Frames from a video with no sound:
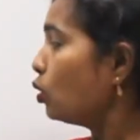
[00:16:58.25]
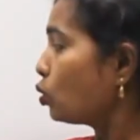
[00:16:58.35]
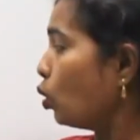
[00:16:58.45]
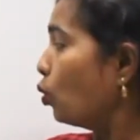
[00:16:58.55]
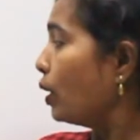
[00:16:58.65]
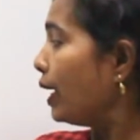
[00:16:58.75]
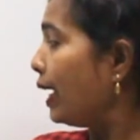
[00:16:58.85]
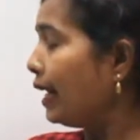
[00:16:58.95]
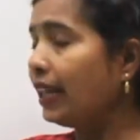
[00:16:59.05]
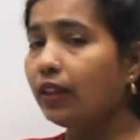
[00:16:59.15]
So,
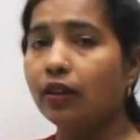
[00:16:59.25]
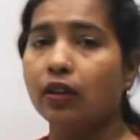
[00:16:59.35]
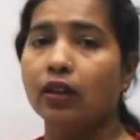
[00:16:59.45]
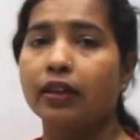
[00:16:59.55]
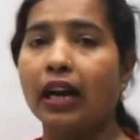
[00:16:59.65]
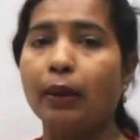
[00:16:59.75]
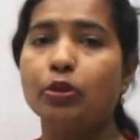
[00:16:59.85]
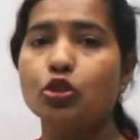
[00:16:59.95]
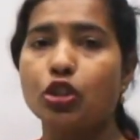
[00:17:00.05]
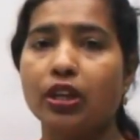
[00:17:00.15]
any
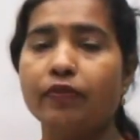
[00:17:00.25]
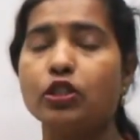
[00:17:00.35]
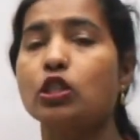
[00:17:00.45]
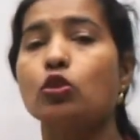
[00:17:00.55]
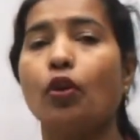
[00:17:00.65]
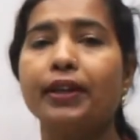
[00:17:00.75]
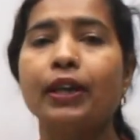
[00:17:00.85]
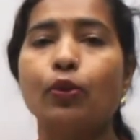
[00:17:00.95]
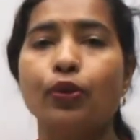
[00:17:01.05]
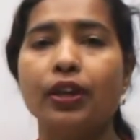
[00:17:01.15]
carbon chain which is not
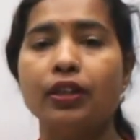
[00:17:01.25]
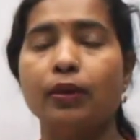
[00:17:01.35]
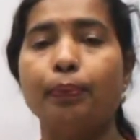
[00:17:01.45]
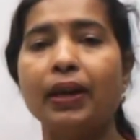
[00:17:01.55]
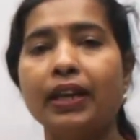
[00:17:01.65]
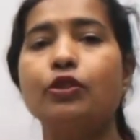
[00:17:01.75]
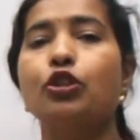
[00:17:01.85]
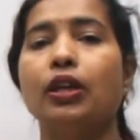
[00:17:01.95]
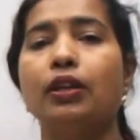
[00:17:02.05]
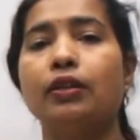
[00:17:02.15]
included in the parent
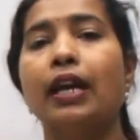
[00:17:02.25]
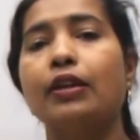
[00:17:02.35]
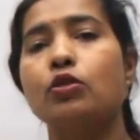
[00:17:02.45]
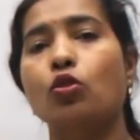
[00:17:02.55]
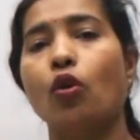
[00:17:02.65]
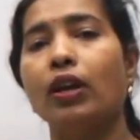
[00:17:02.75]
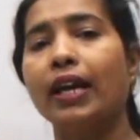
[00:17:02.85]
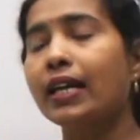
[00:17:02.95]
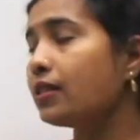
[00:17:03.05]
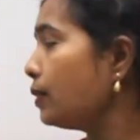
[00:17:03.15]
chain, that is called
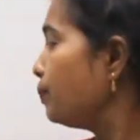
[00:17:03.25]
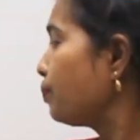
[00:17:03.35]
as